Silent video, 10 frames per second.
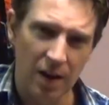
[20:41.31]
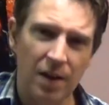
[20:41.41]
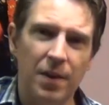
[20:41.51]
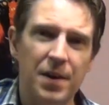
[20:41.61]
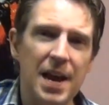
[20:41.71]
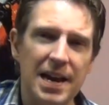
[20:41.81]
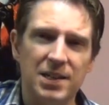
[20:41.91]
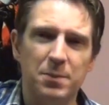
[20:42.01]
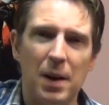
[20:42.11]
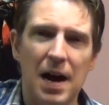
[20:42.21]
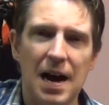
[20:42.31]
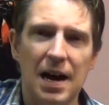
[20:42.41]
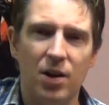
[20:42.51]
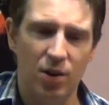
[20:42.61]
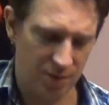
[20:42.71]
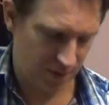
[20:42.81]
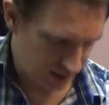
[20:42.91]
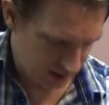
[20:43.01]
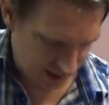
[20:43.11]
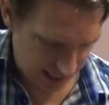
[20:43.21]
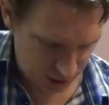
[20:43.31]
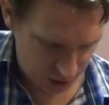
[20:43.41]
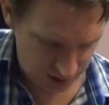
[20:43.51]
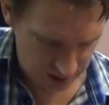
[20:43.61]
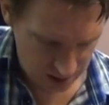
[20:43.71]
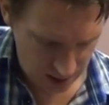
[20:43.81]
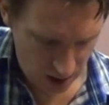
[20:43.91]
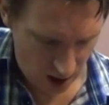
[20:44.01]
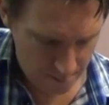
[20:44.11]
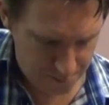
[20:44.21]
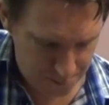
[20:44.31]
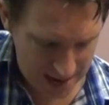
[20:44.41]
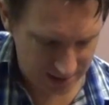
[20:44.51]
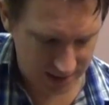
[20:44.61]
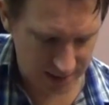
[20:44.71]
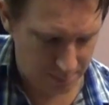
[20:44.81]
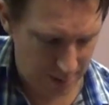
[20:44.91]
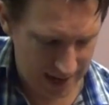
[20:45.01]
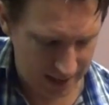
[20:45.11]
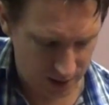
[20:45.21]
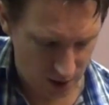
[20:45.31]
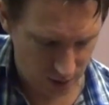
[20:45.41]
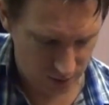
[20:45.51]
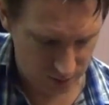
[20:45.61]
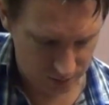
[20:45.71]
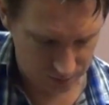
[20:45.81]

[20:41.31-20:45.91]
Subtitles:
The next part of this section, I'm bouncing back a note